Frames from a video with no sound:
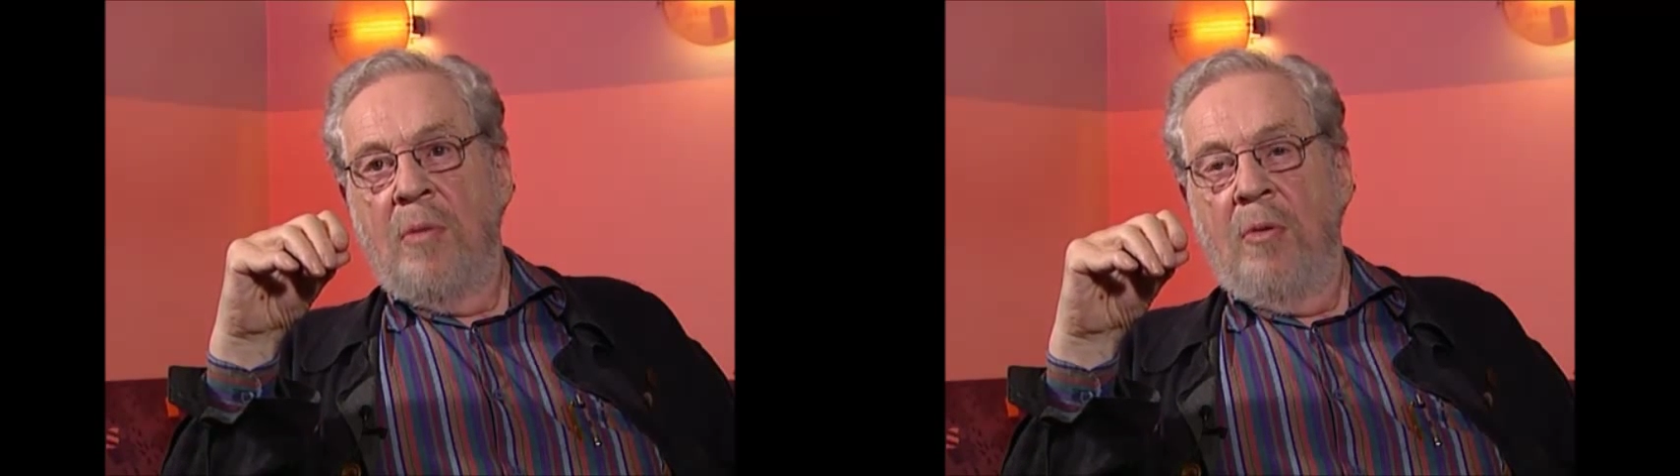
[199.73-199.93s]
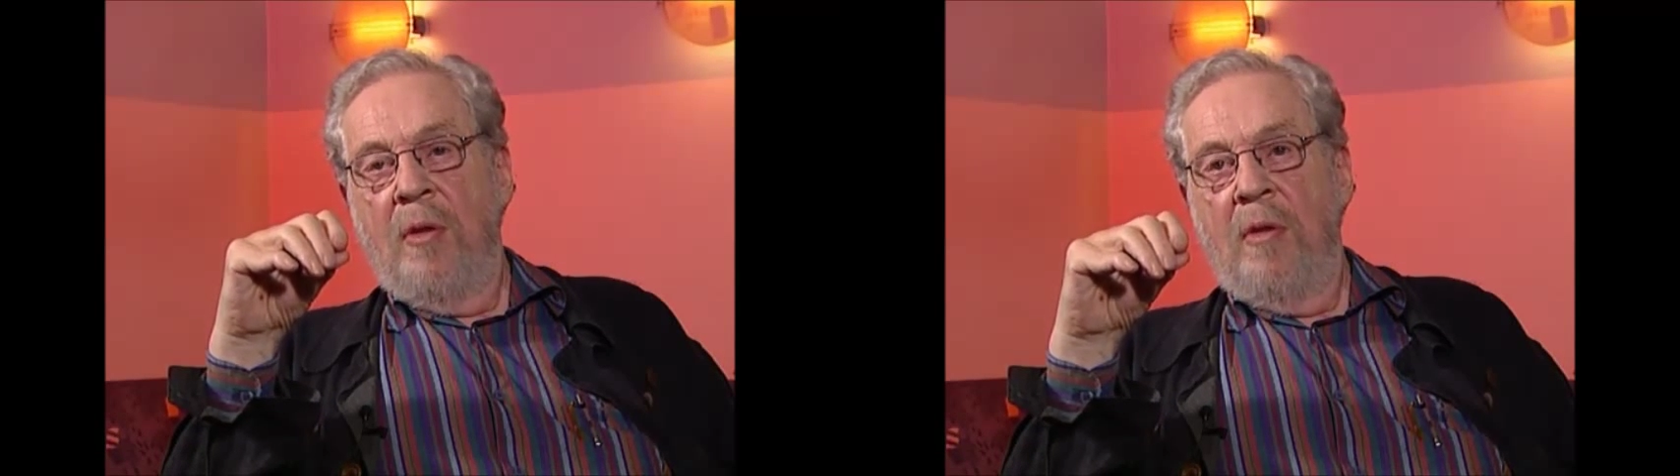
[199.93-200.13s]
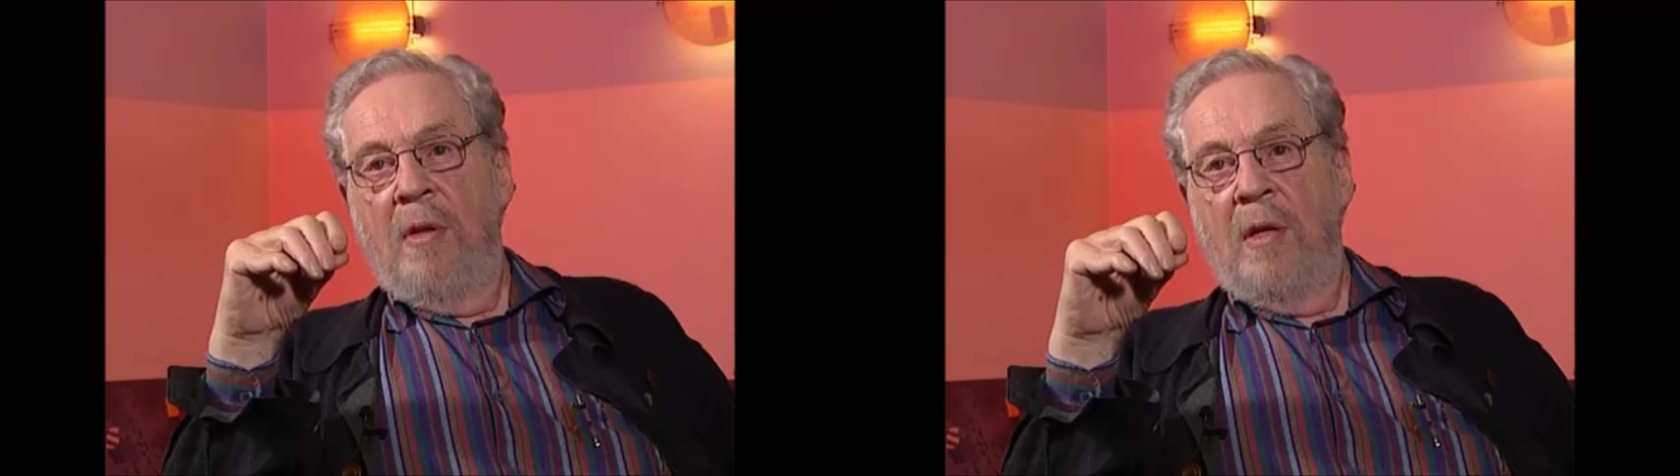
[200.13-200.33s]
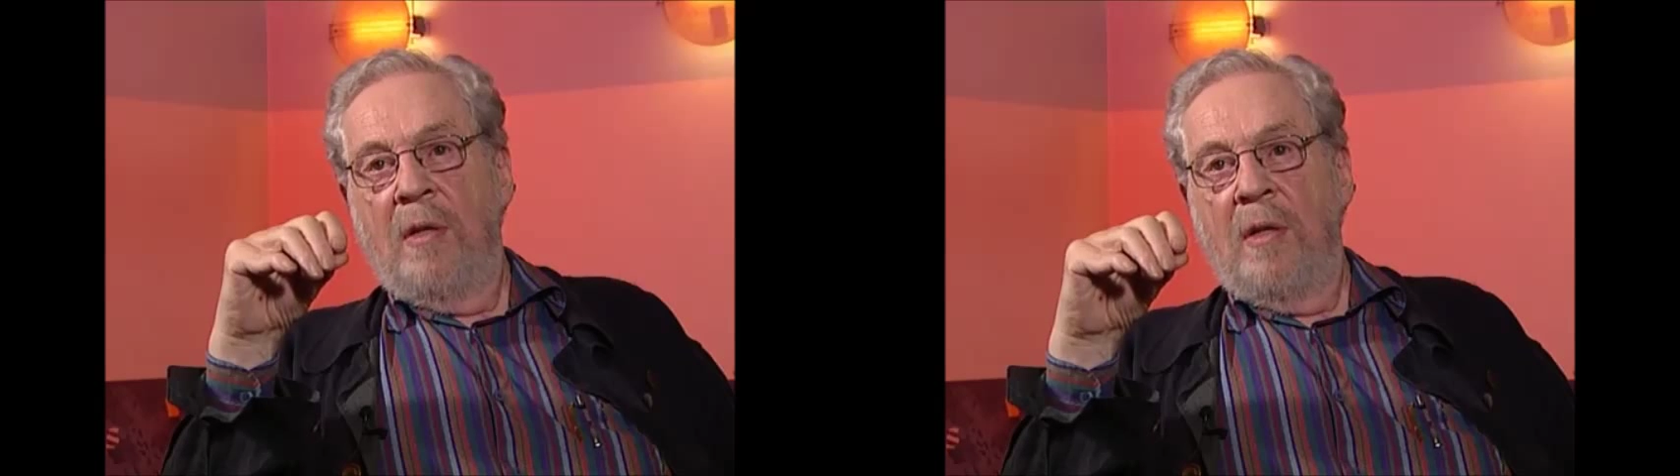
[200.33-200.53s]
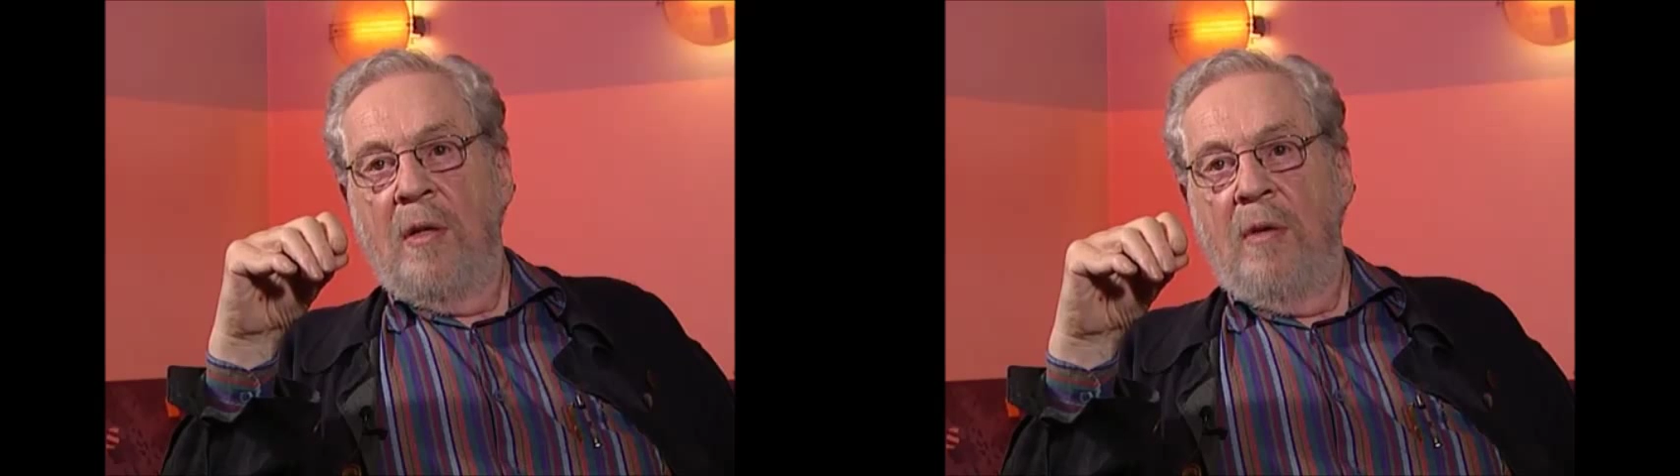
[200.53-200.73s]
both in
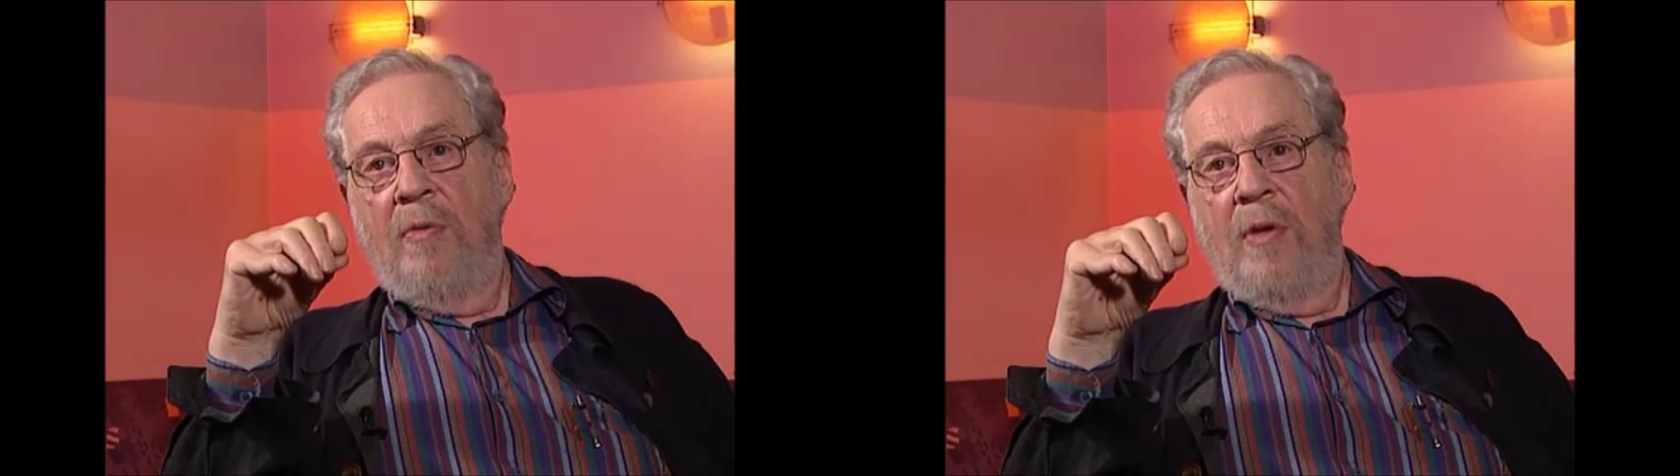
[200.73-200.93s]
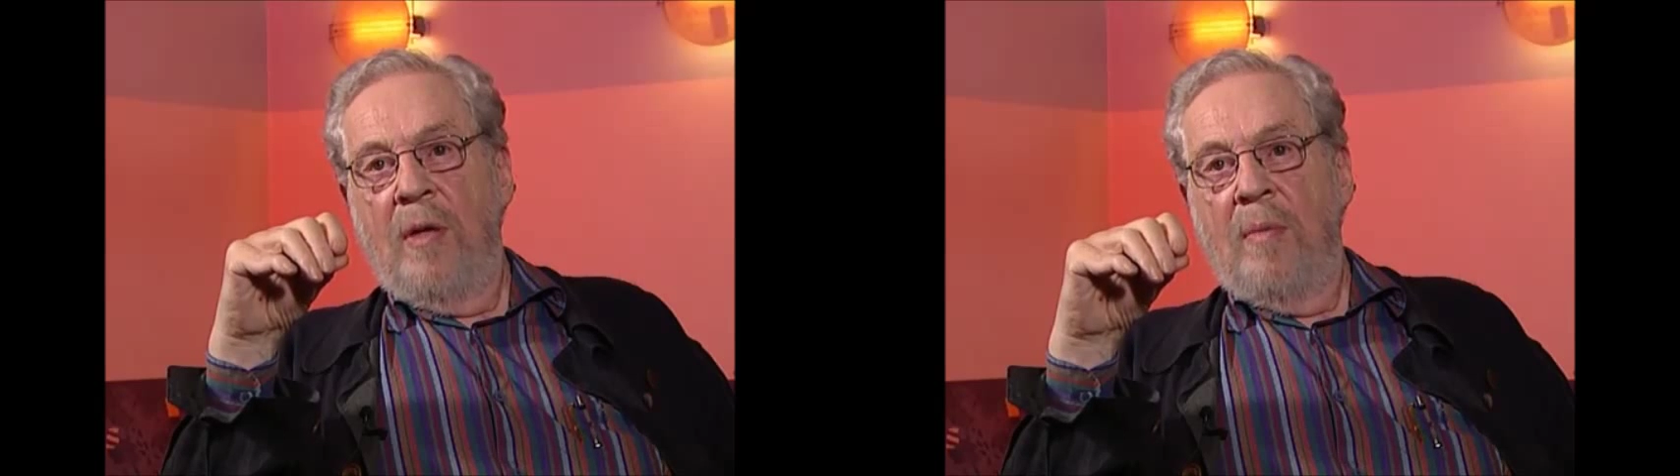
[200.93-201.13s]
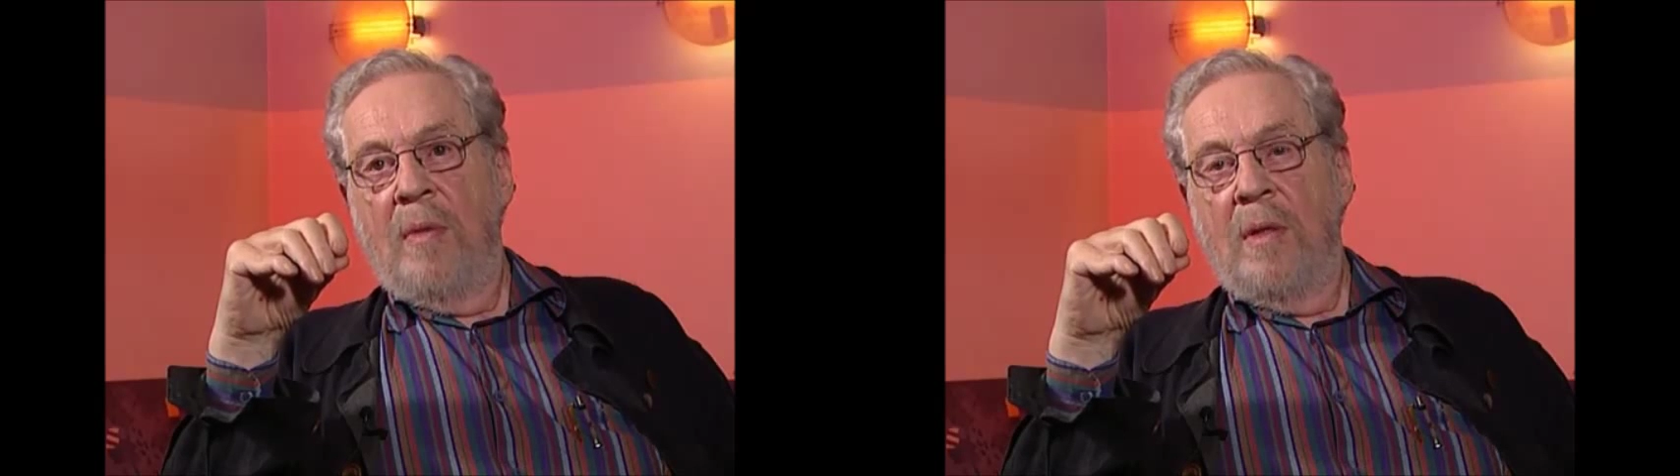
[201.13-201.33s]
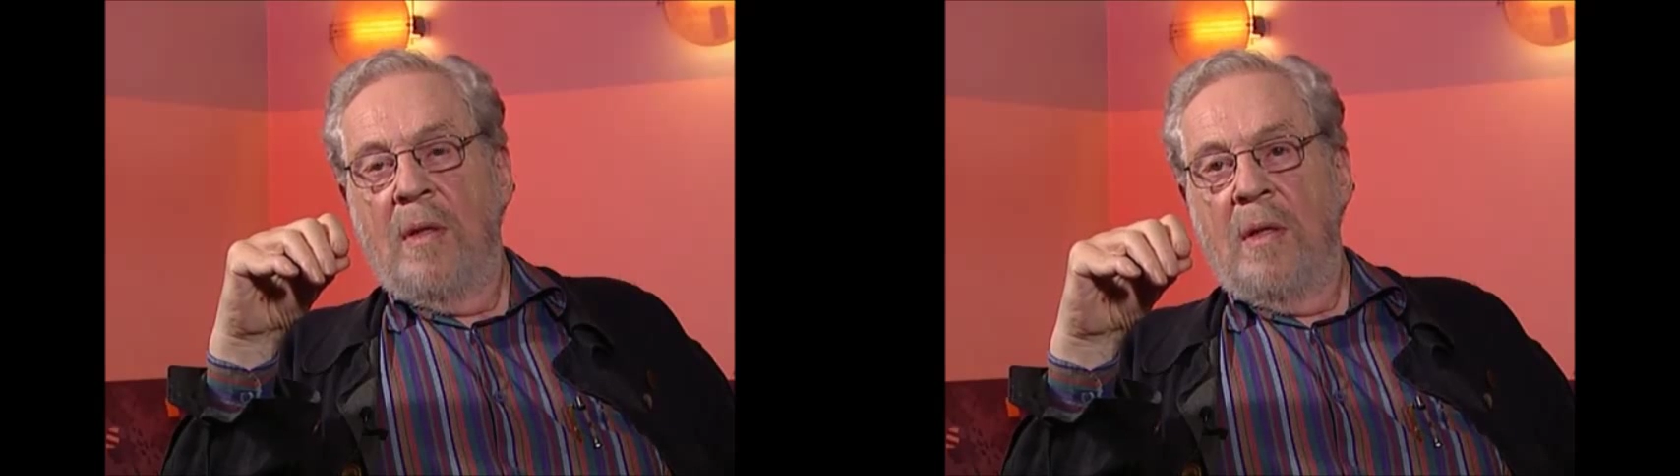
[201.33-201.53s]
theater and in film.